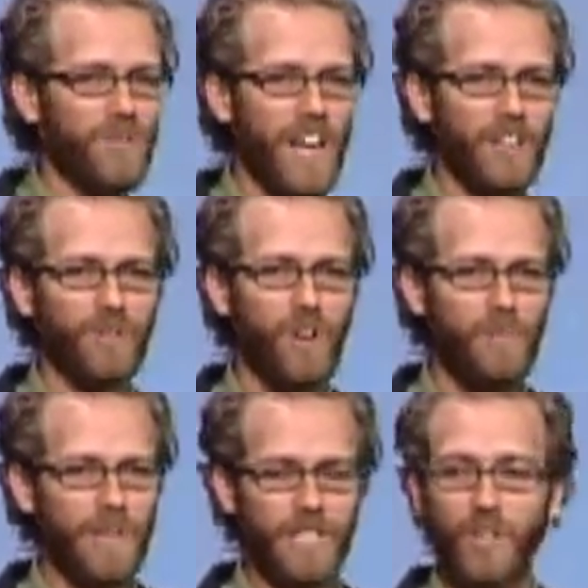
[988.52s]
natural
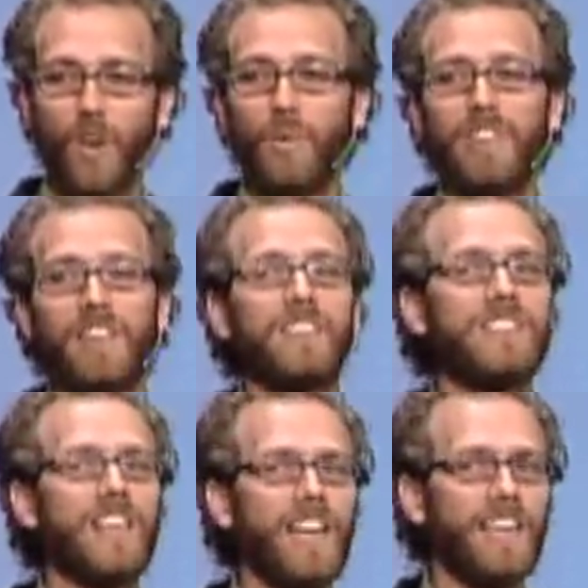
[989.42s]
opiates. Within
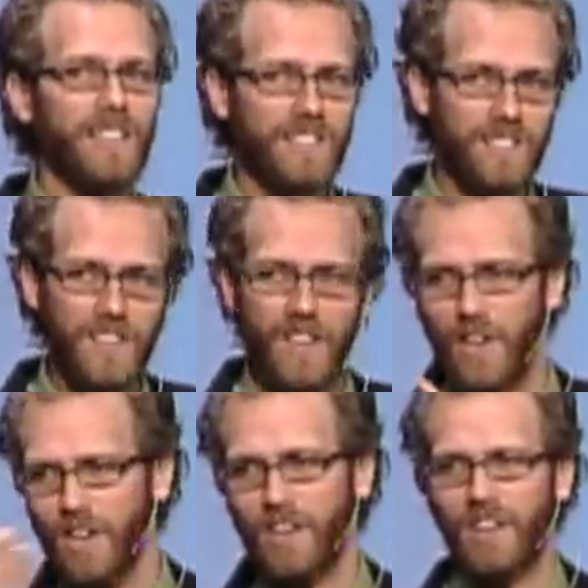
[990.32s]
seconds,
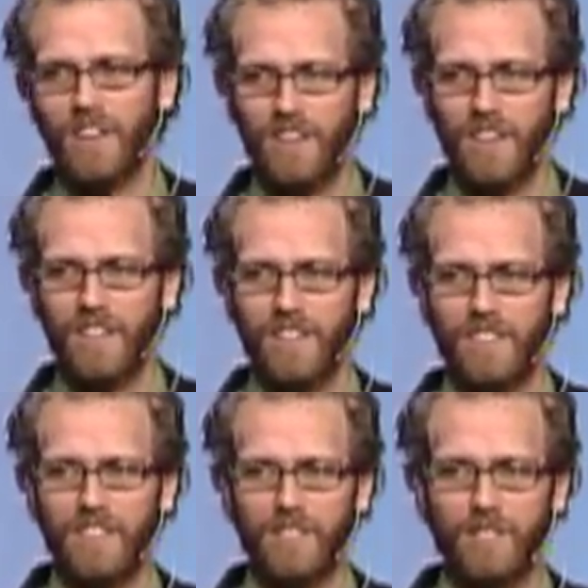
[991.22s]

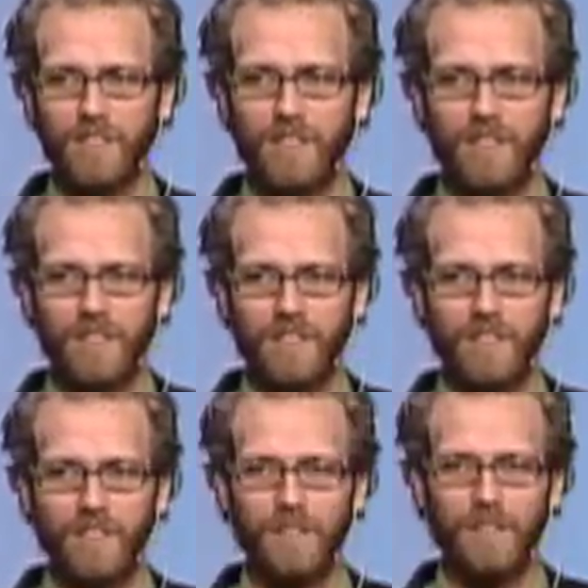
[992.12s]
this
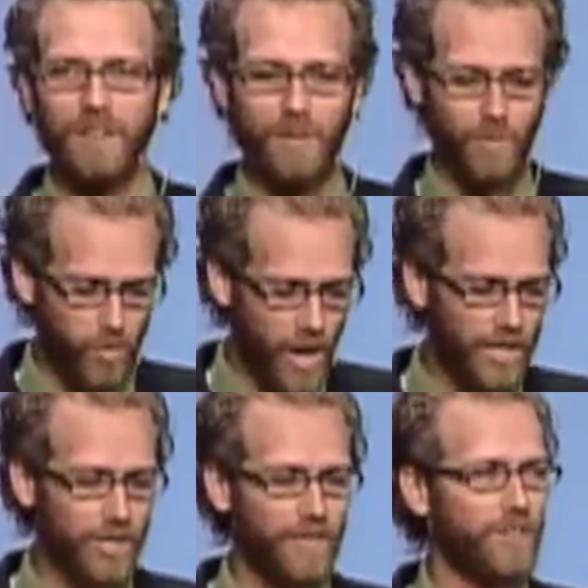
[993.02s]

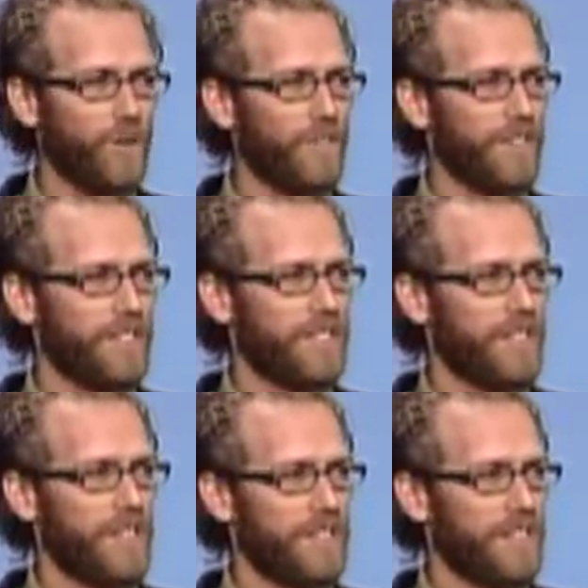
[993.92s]
rush of endorphins
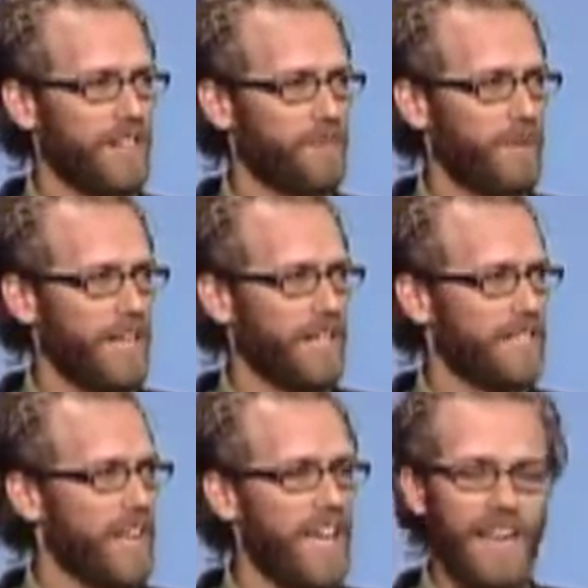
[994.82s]
takes place.
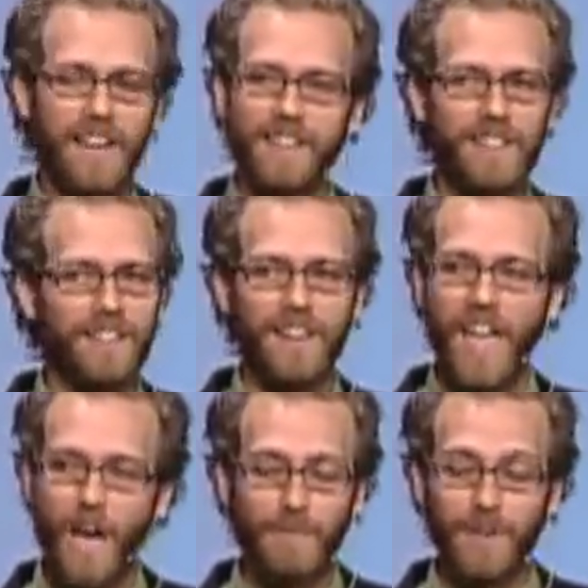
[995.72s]
And it didn't
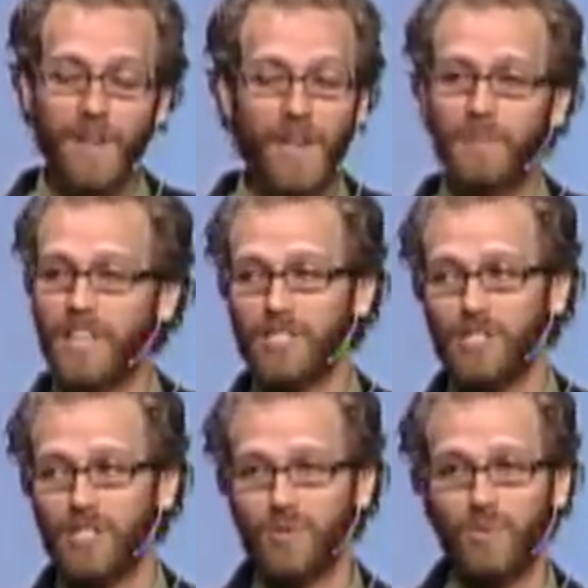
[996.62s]
happen because you
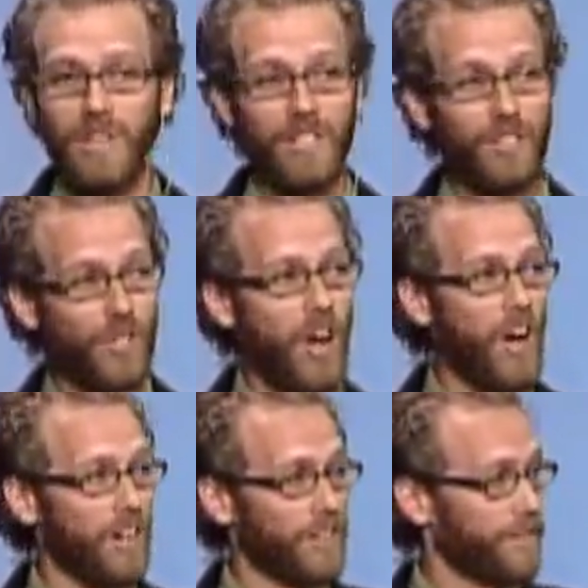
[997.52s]
just went and
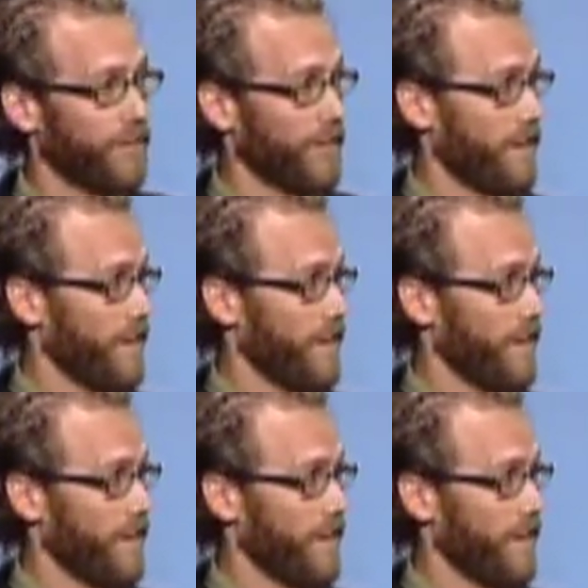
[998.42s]
jogged for